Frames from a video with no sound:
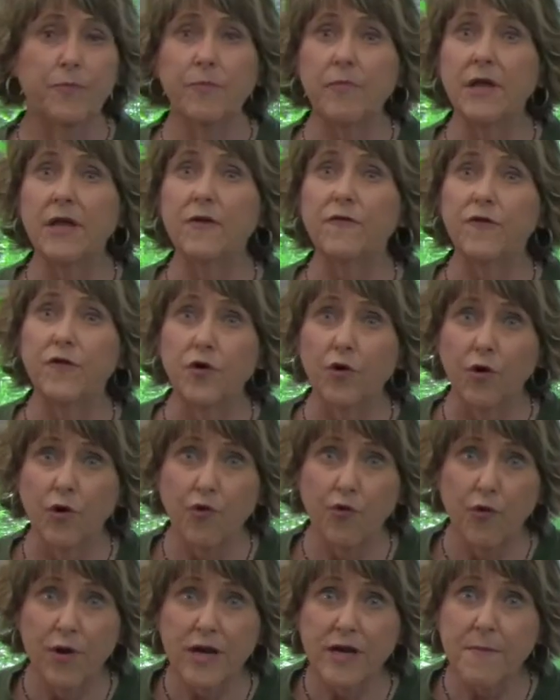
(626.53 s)
If you're
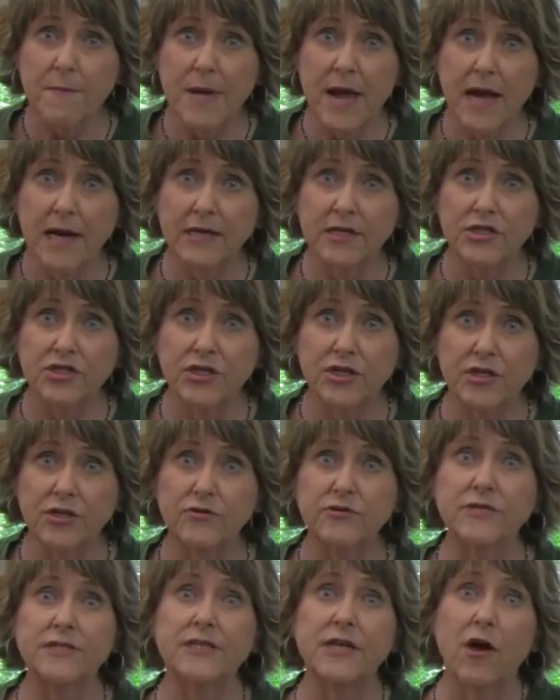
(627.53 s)
going to manage it
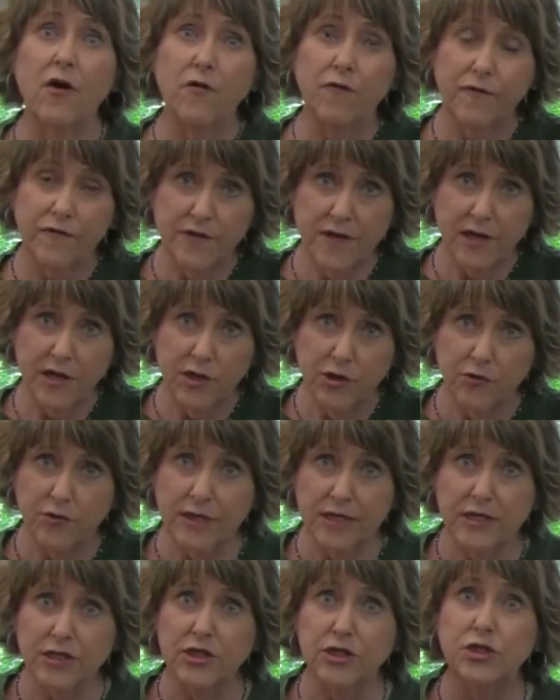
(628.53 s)
yourself, then you
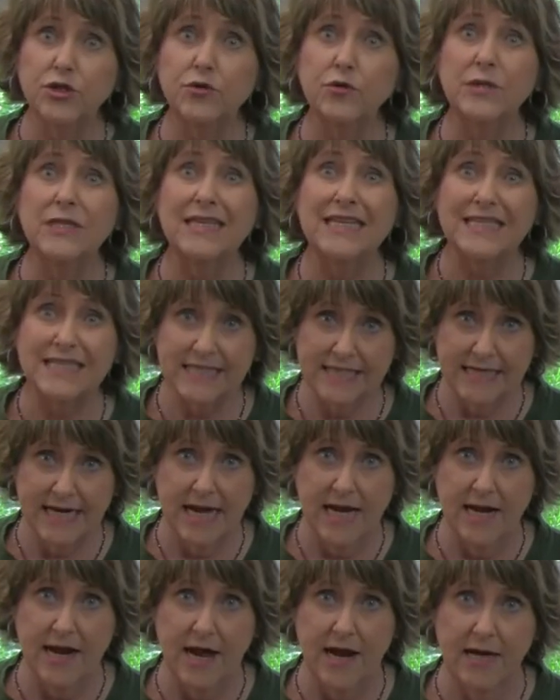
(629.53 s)
need to do these
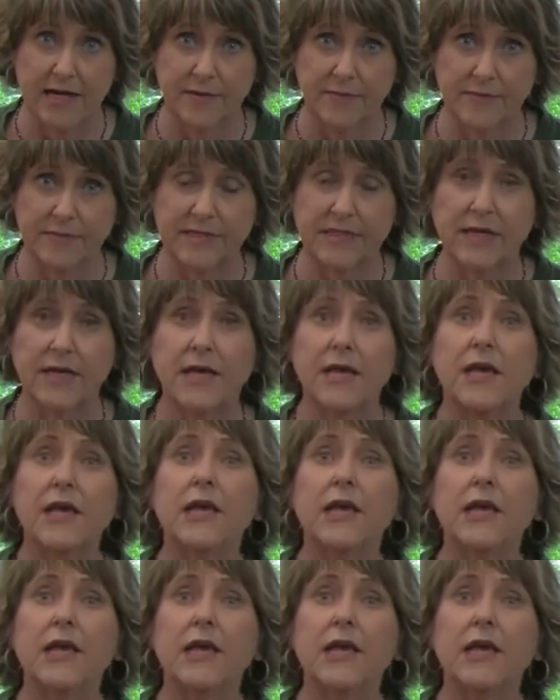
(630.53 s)
10 items.